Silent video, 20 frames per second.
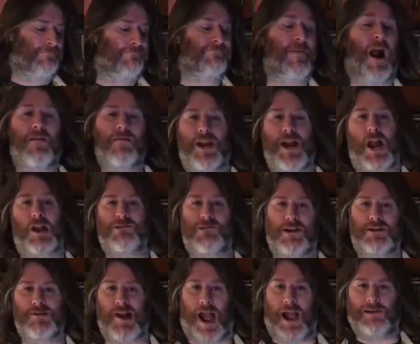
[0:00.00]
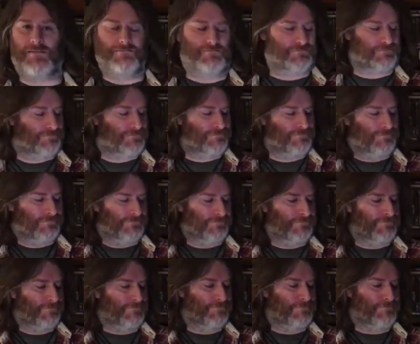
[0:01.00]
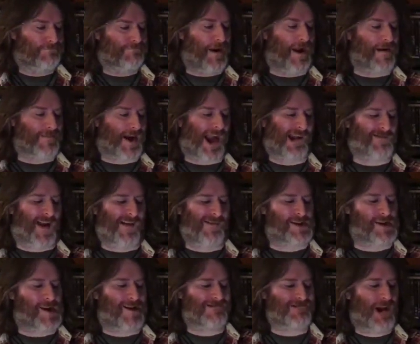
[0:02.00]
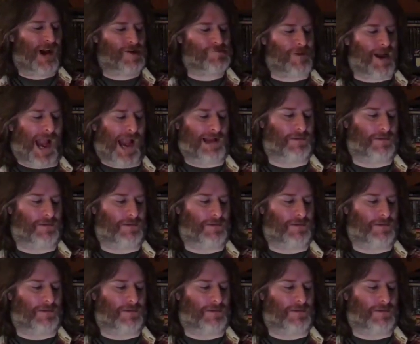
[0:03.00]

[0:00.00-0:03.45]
Very interesting. Very, very interesting.